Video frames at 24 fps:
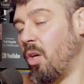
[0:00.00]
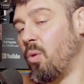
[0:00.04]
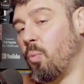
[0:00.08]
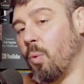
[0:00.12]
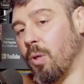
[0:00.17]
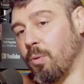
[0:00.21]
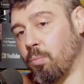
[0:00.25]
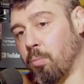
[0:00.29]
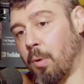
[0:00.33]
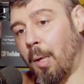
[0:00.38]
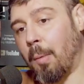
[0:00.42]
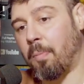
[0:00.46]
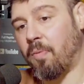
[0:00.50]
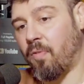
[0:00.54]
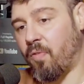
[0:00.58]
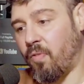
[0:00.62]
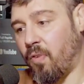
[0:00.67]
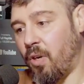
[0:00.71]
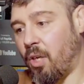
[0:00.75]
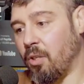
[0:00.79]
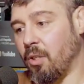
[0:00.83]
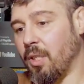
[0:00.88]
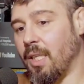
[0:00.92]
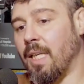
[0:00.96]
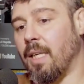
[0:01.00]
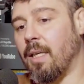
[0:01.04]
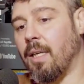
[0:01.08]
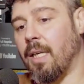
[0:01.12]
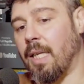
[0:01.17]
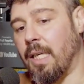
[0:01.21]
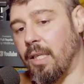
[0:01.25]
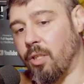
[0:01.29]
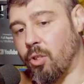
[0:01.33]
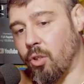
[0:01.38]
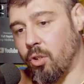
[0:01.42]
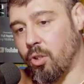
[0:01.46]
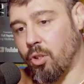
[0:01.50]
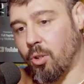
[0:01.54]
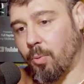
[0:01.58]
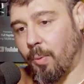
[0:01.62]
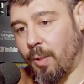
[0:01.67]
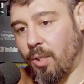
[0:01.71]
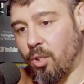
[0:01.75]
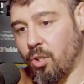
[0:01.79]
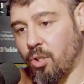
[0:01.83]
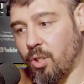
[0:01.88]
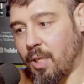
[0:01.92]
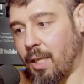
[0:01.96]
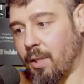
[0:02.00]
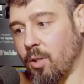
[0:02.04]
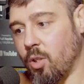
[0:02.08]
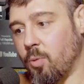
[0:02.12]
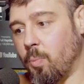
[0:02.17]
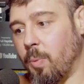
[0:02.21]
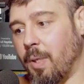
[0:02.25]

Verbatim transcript: With Rob Font, he, he does switch stance,